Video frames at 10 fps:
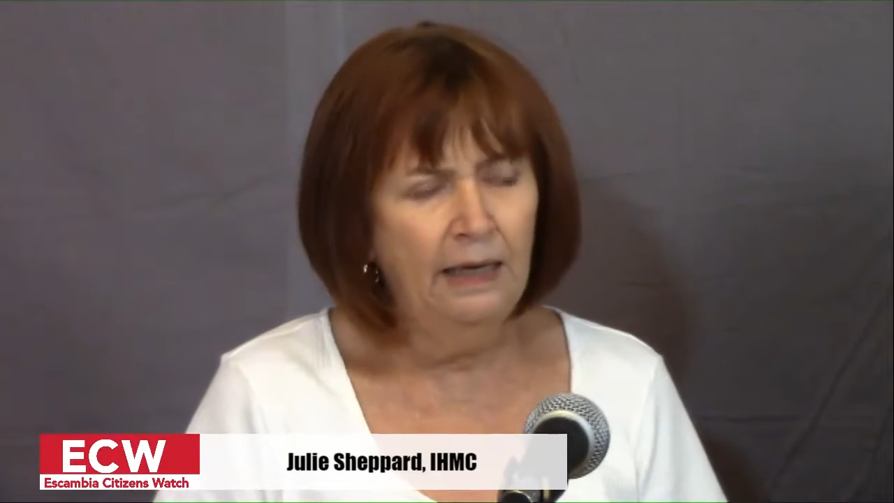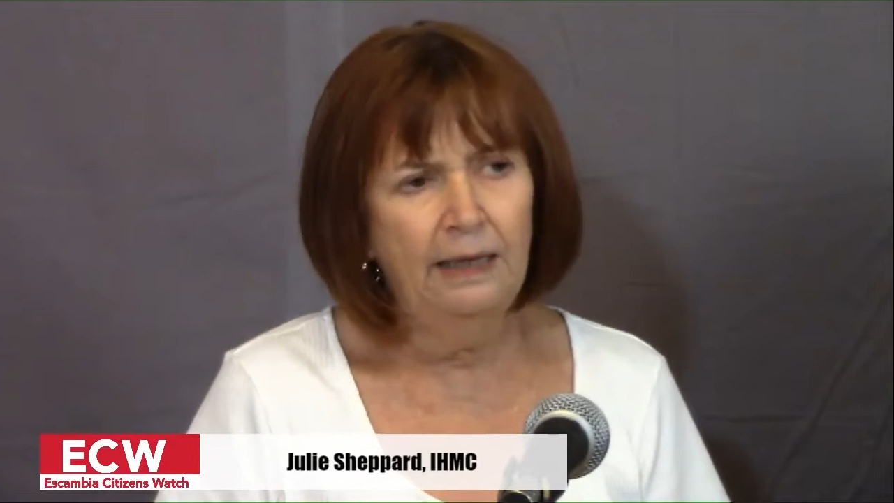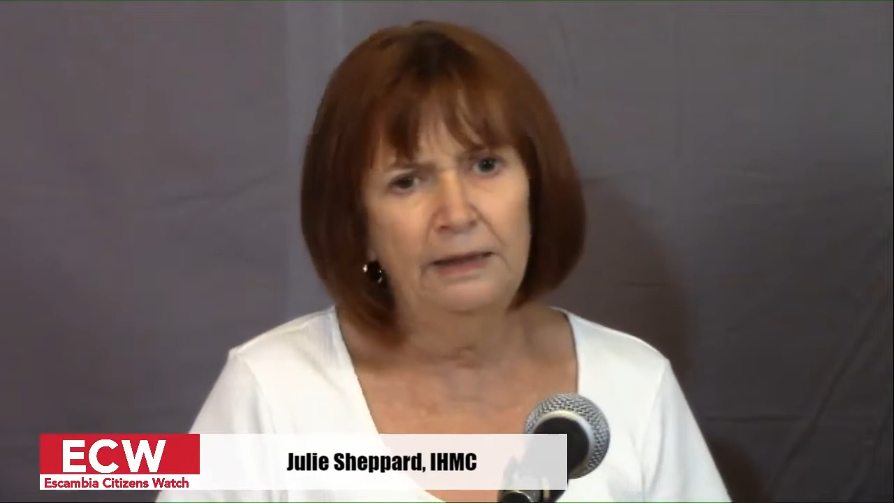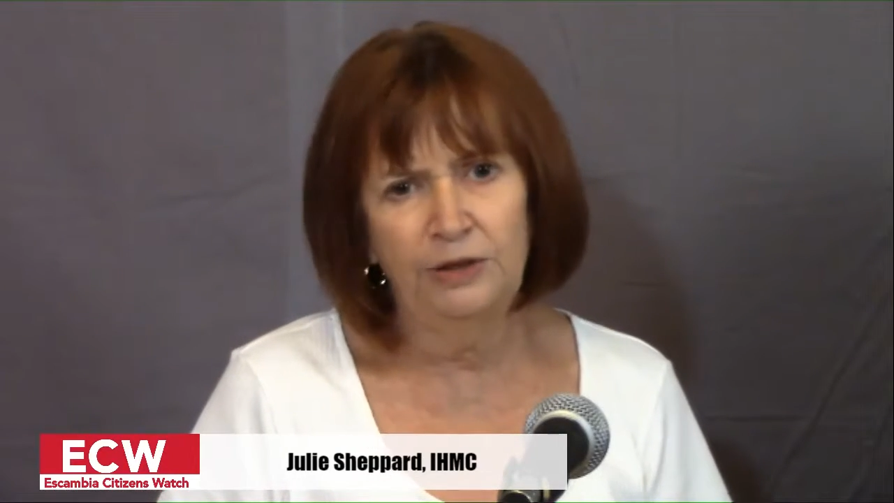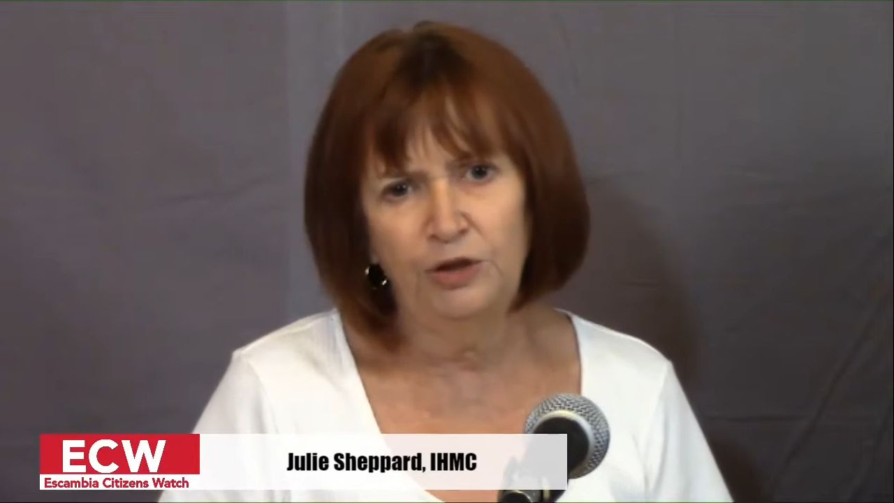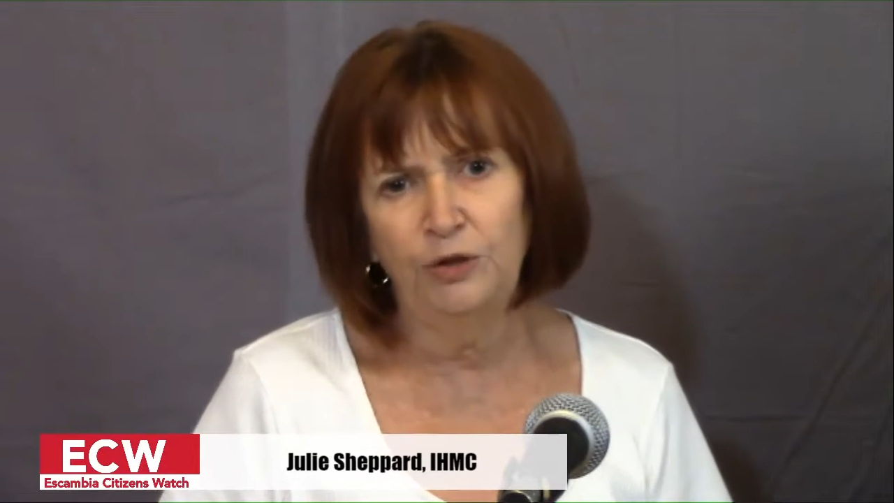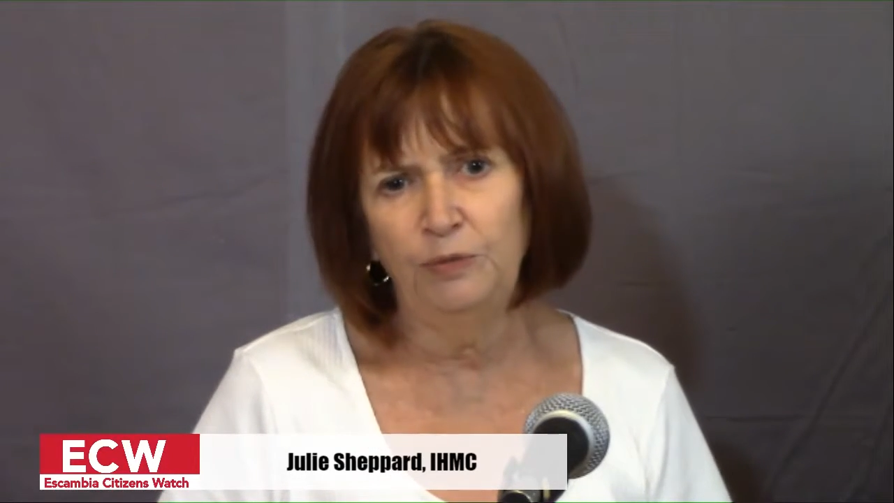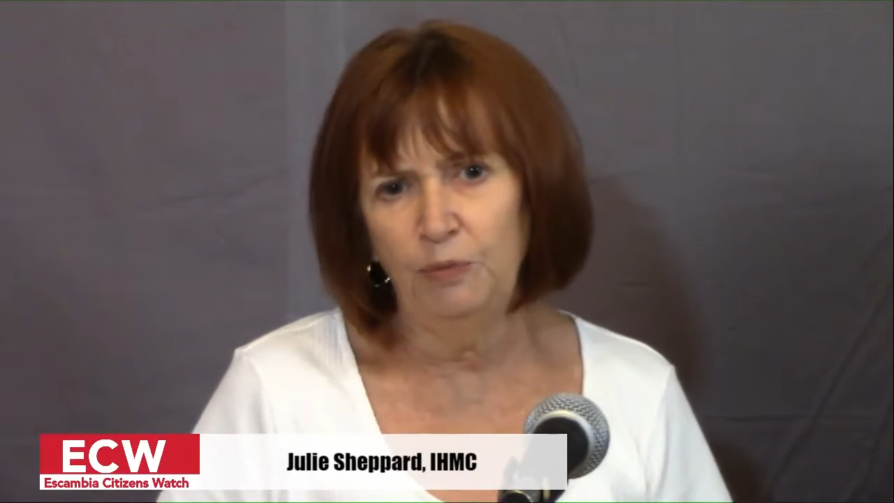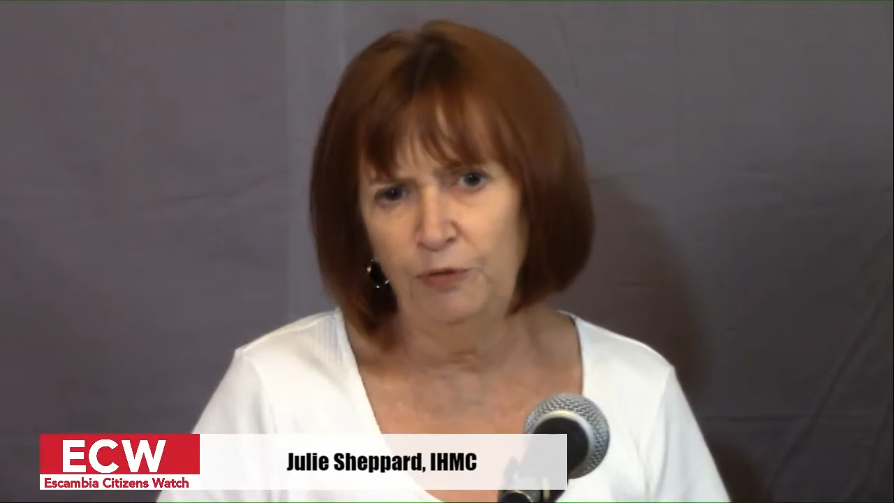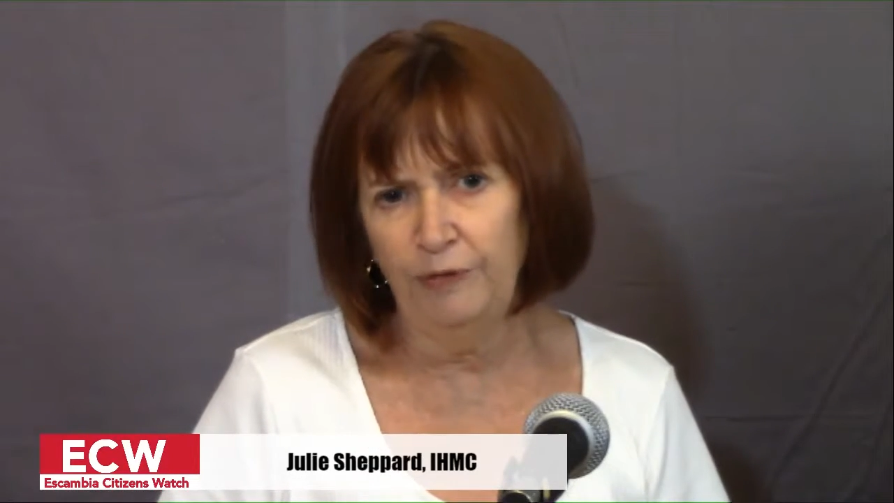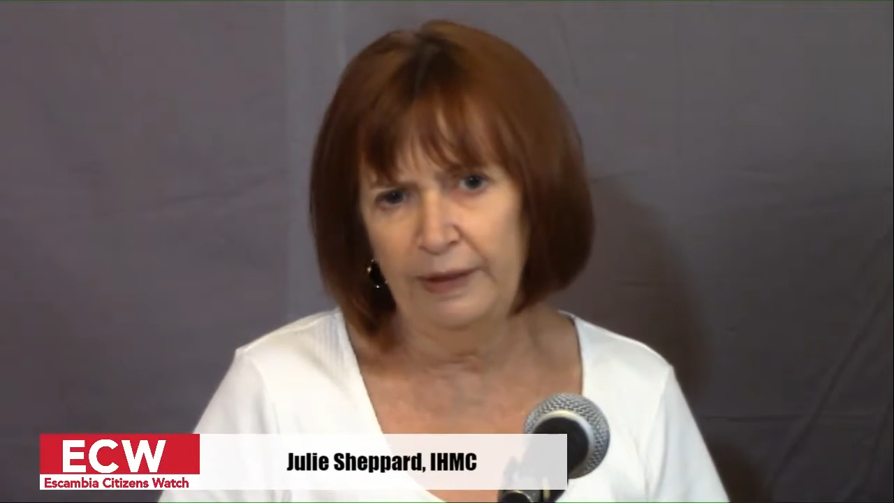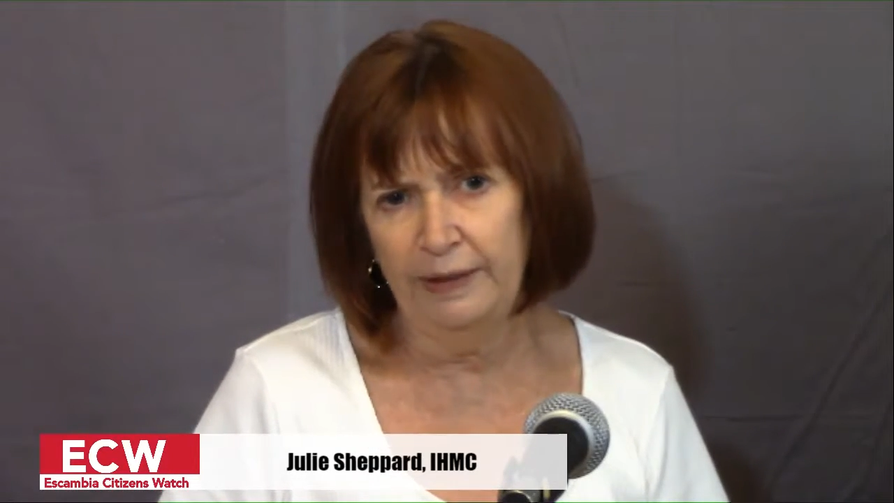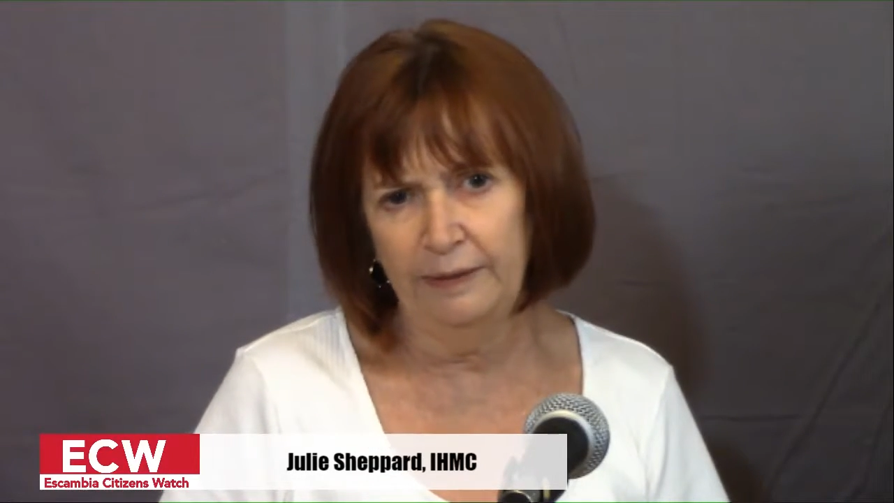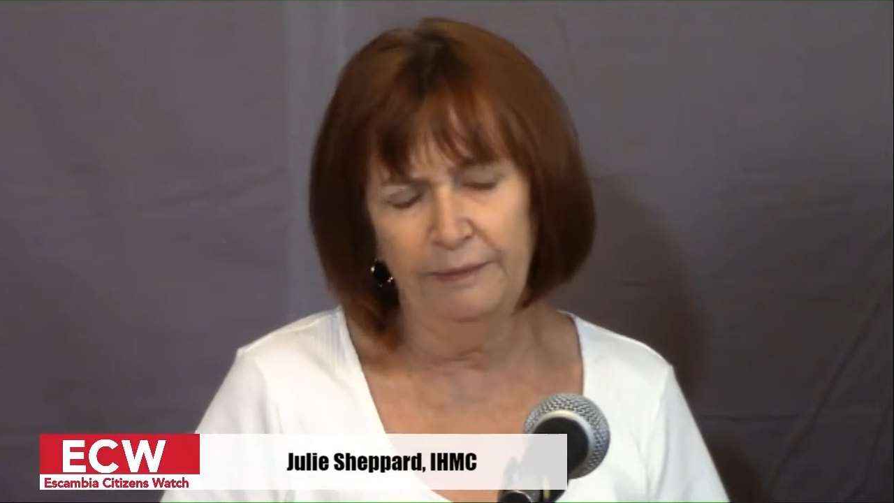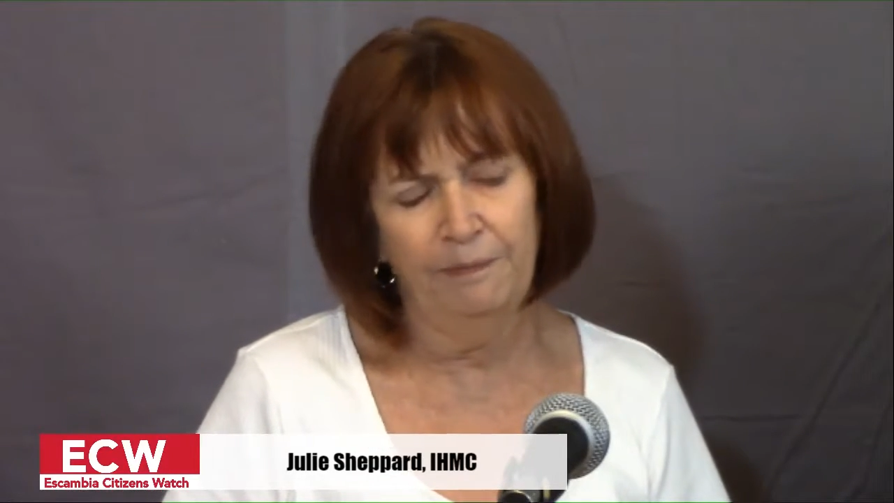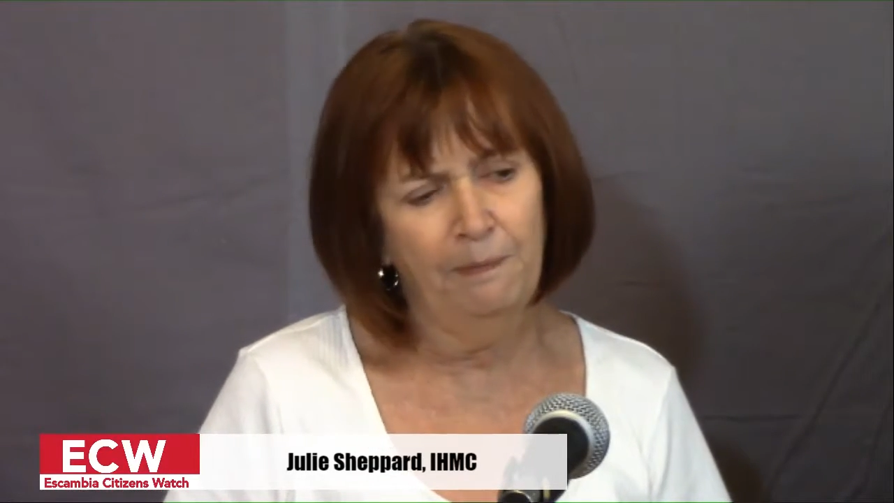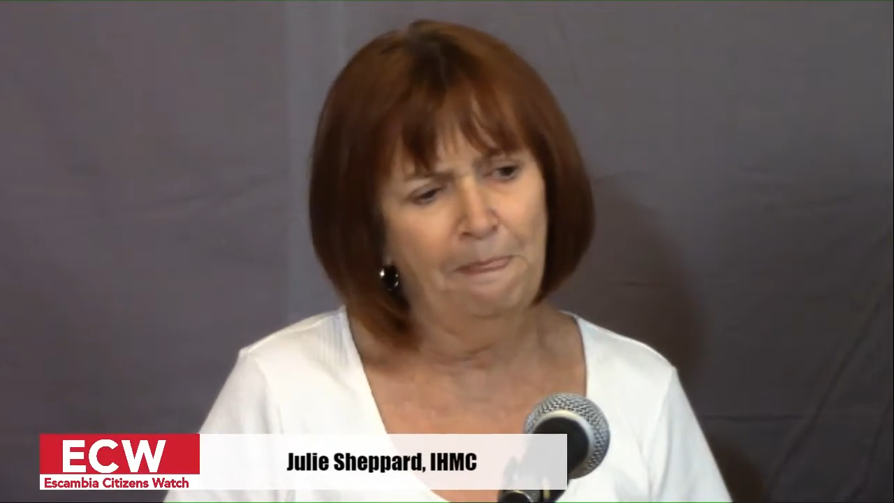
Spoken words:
to moving